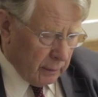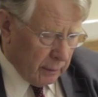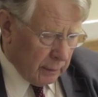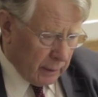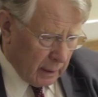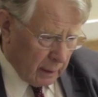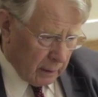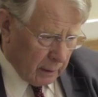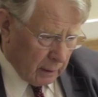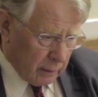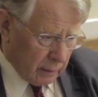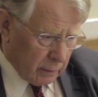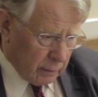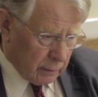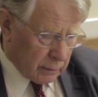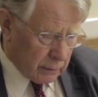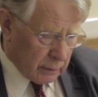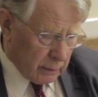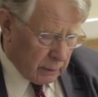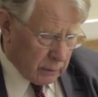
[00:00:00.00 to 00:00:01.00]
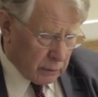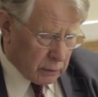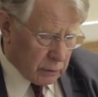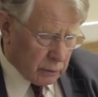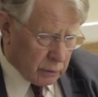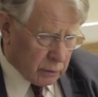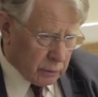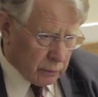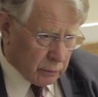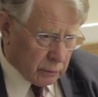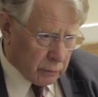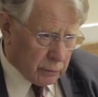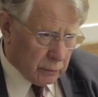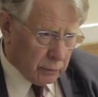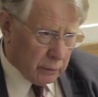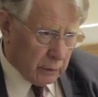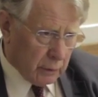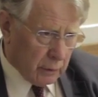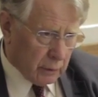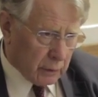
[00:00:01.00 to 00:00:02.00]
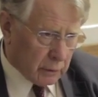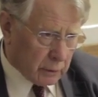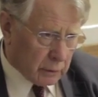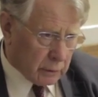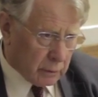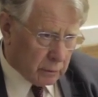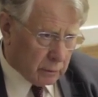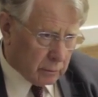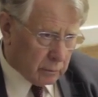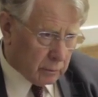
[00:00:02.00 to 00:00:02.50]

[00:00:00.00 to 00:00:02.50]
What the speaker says: that negotiation took 2 years.